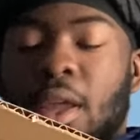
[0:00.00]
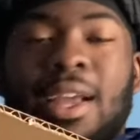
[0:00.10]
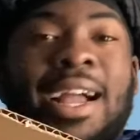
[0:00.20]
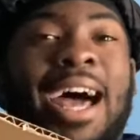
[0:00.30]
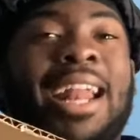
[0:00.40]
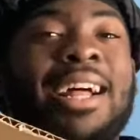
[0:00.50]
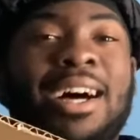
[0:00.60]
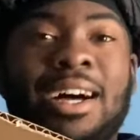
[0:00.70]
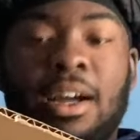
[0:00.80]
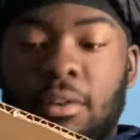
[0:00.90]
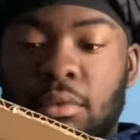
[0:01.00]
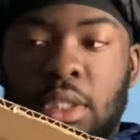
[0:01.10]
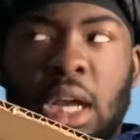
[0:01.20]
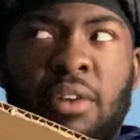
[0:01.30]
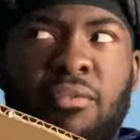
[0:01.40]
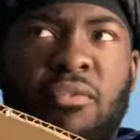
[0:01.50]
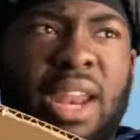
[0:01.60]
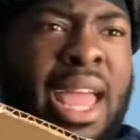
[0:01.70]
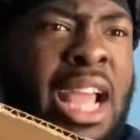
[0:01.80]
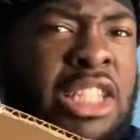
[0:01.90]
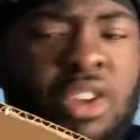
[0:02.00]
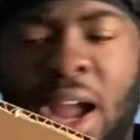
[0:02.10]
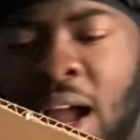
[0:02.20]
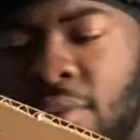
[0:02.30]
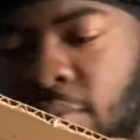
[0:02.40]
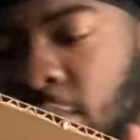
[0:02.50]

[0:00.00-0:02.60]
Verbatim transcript: Got a uh, flash drive.